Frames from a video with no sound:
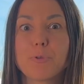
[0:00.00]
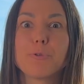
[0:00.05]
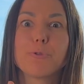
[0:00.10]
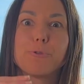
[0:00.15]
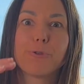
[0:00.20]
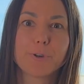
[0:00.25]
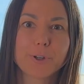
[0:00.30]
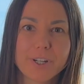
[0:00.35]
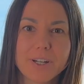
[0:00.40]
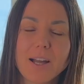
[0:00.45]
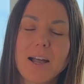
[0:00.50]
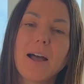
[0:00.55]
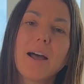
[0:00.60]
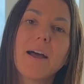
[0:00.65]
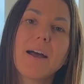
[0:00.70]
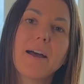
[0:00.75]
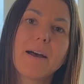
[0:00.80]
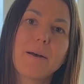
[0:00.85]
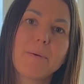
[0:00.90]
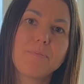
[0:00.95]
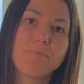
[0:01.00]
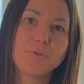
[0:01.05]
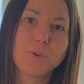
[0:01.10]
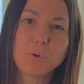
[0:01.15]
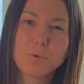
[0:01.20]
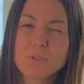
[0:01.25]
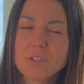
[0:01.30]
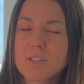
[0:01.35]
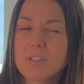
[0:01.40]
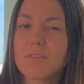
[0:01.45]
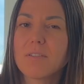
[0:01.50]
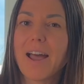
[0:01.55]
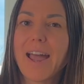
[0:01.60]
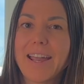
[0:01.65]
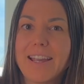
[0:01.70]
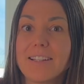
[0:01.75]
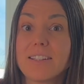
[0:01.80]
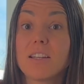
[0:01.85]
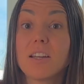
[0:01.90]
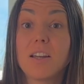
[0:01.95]
for those
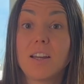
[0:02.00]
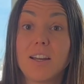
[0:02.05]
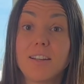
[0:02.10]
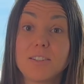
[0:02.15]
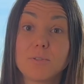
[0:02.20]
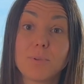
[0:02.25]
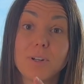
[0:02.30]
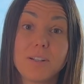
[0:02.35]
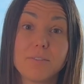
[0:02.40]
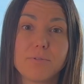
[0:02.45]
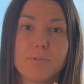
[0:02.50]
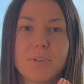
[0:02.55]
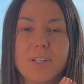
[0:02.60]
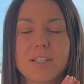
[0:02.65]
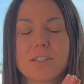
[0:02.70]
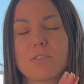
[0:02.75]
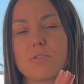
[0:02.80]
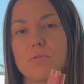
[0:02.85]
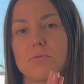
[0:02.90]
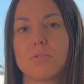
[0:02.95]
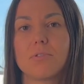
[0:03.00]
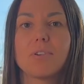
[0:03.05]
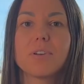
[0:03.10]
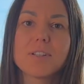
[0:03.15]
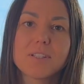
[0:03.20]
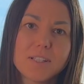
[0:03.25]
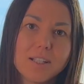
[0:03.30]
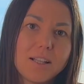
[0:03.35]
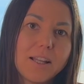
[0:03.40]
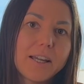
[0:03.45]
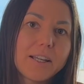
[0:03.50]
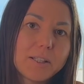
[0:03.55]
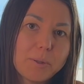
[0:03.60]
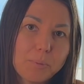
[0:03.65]
8-12 weeks to see like the